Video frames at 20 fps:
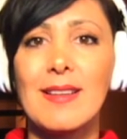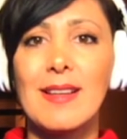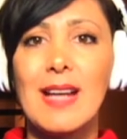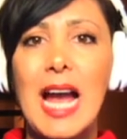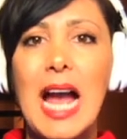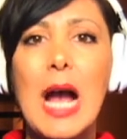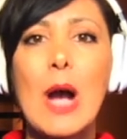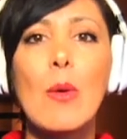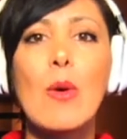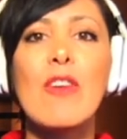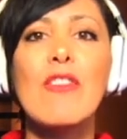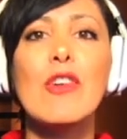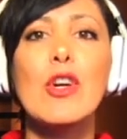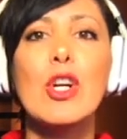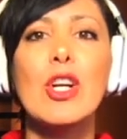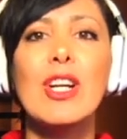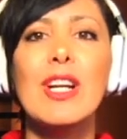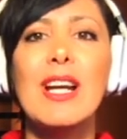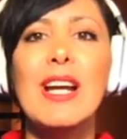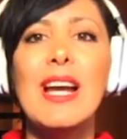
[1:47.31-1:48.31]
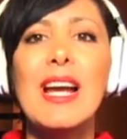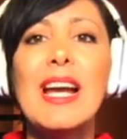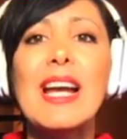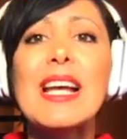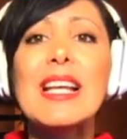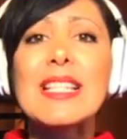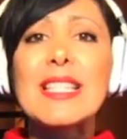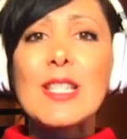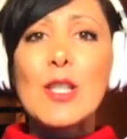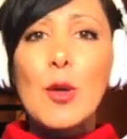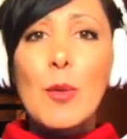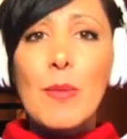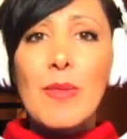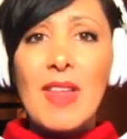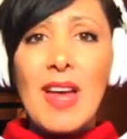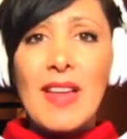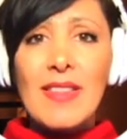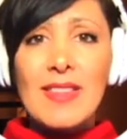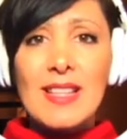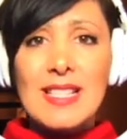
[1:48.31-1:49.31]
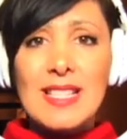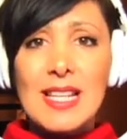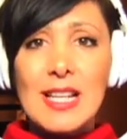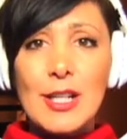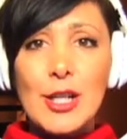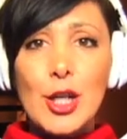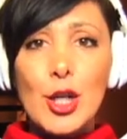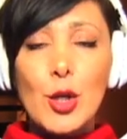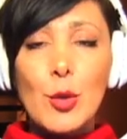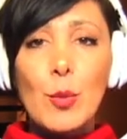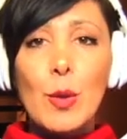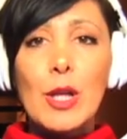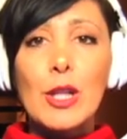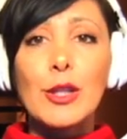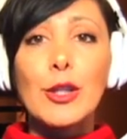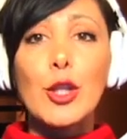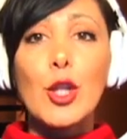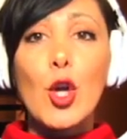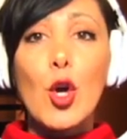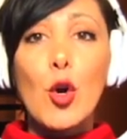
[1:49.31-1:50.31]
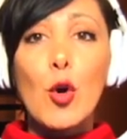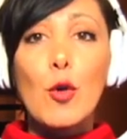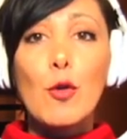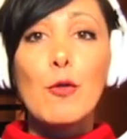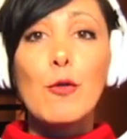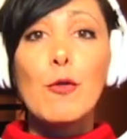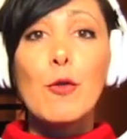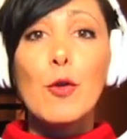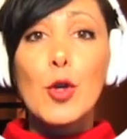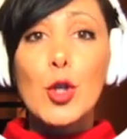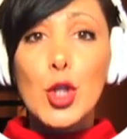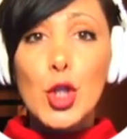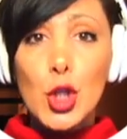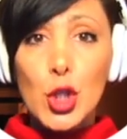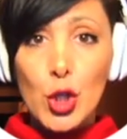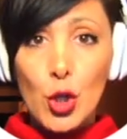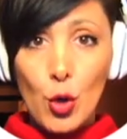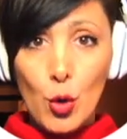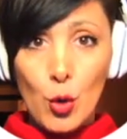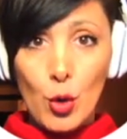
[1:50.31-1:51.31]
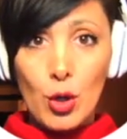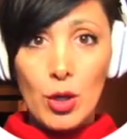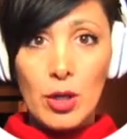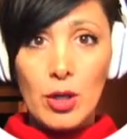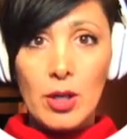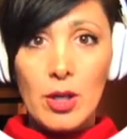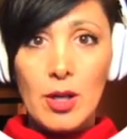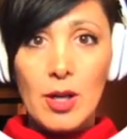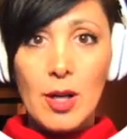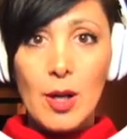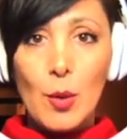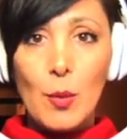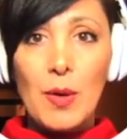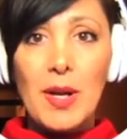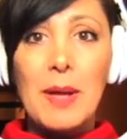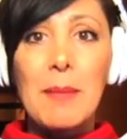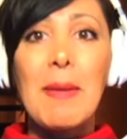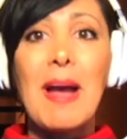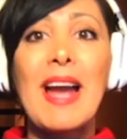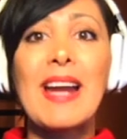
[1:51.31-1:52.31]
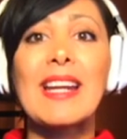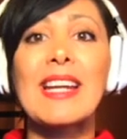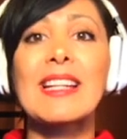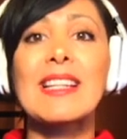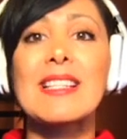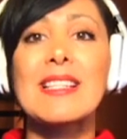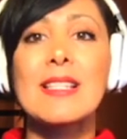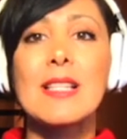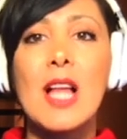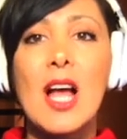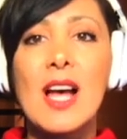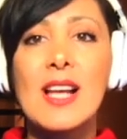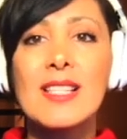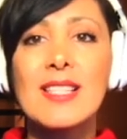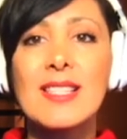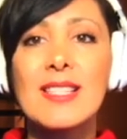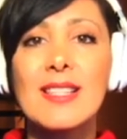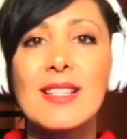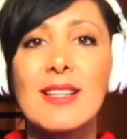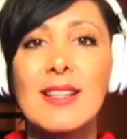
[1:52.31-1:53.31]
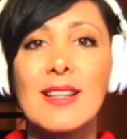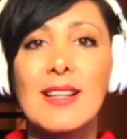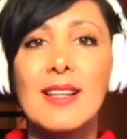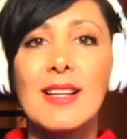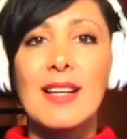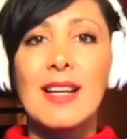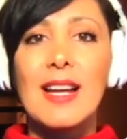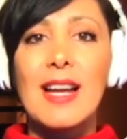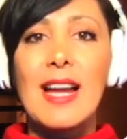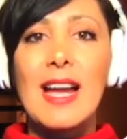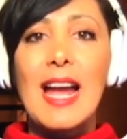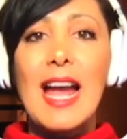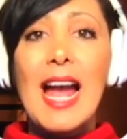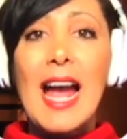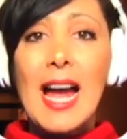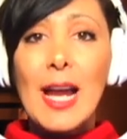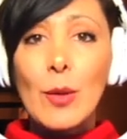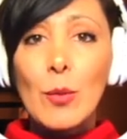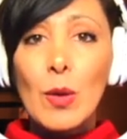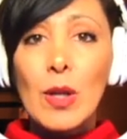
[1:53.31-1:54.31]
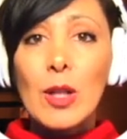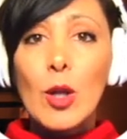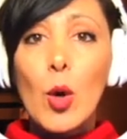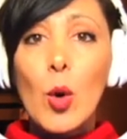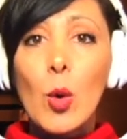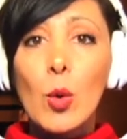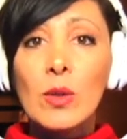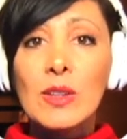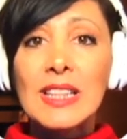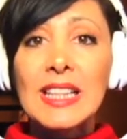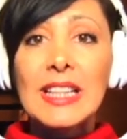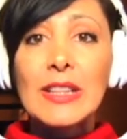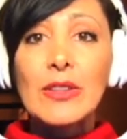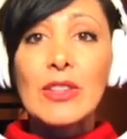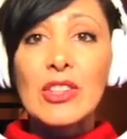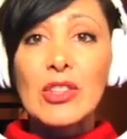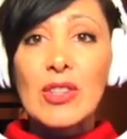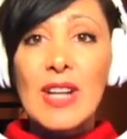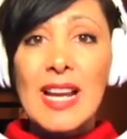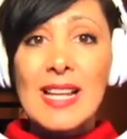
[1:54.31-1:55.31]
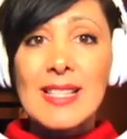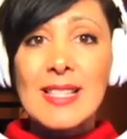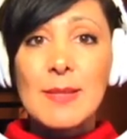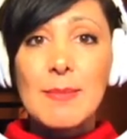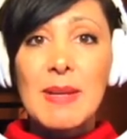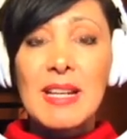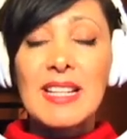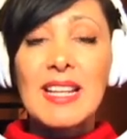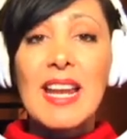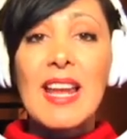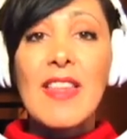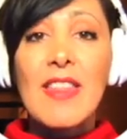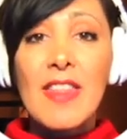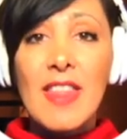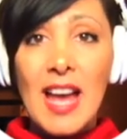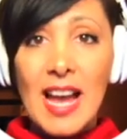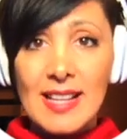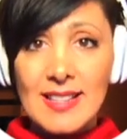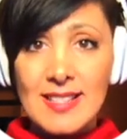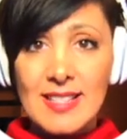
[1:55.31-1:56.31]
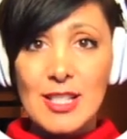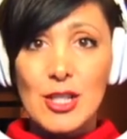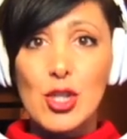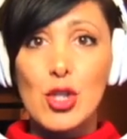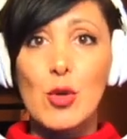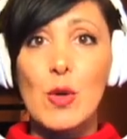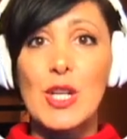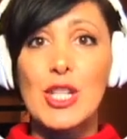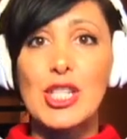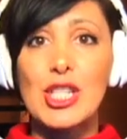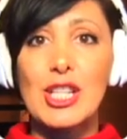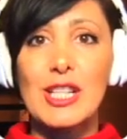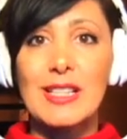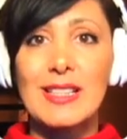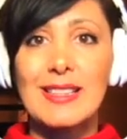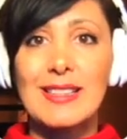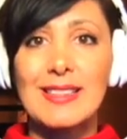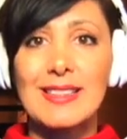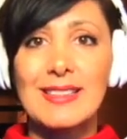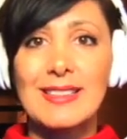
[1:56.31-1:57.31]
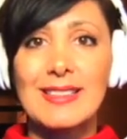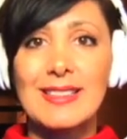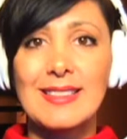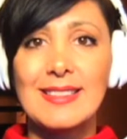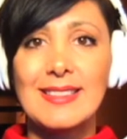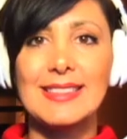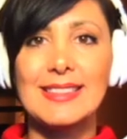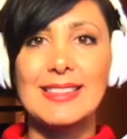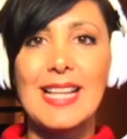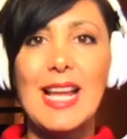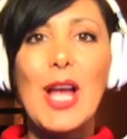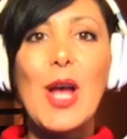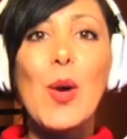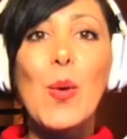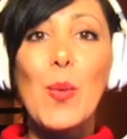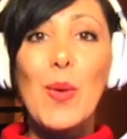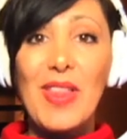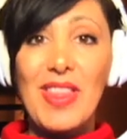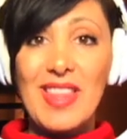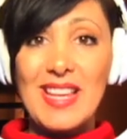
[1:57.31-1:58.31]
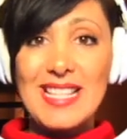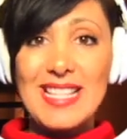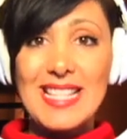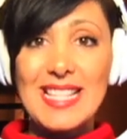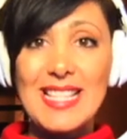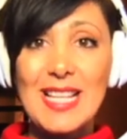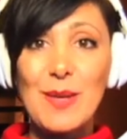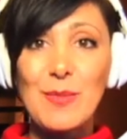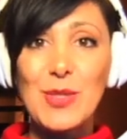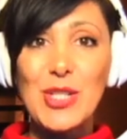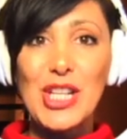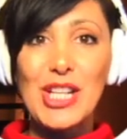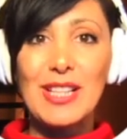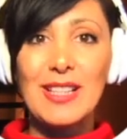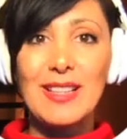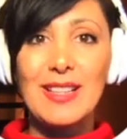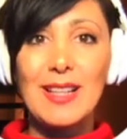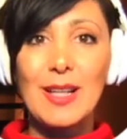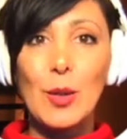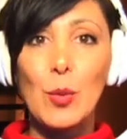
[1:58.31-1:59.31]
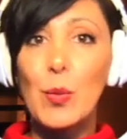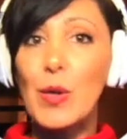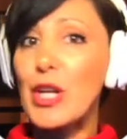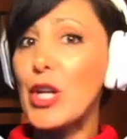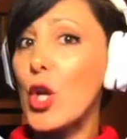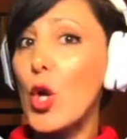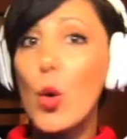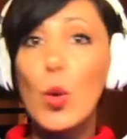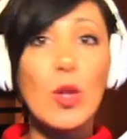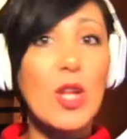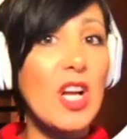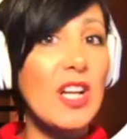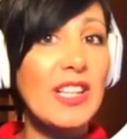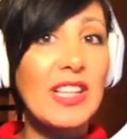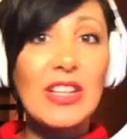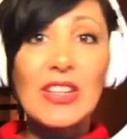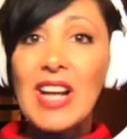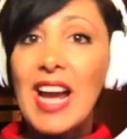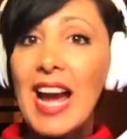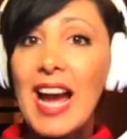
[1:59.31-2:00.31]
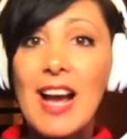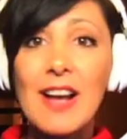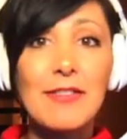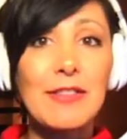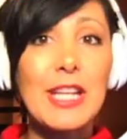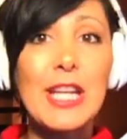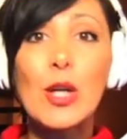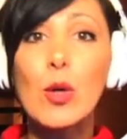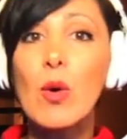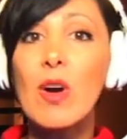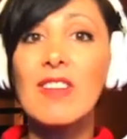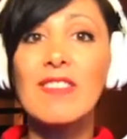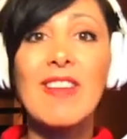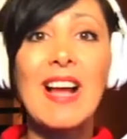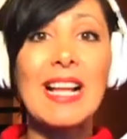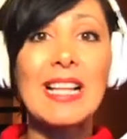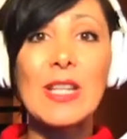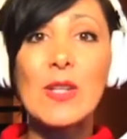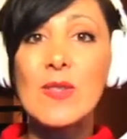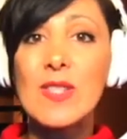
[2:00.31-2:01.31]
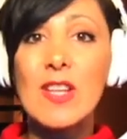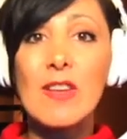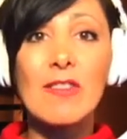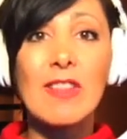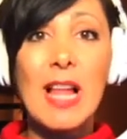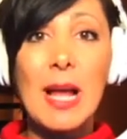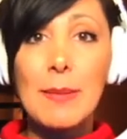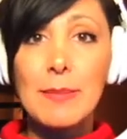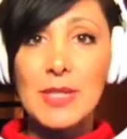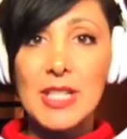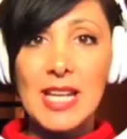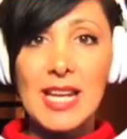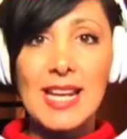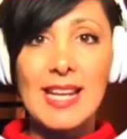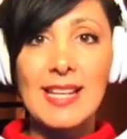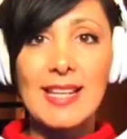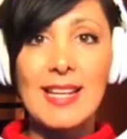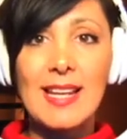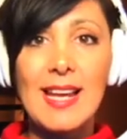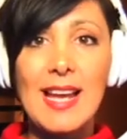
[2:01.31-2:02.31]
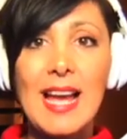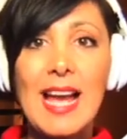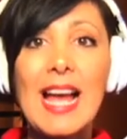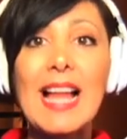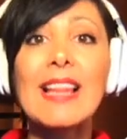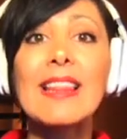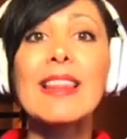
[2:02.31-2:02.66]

However, assume that the sender will know for sure when a packet is lost and will only retransmit in that situation. With this assumption, we no longer have equal values of lambda n and